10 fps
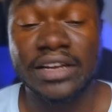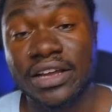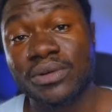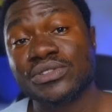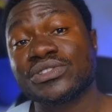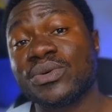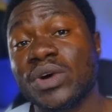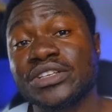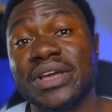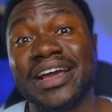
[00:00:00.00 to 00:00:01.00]
and they also
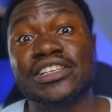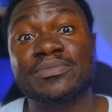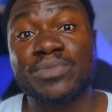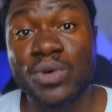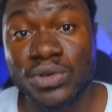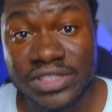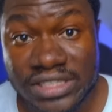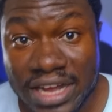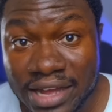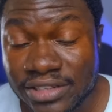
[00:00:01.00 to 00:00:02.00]
want to export
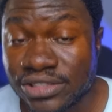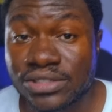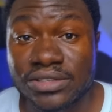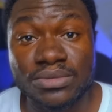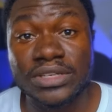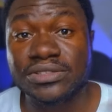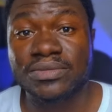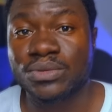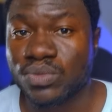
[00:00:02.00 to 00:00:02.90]
science to the rest of the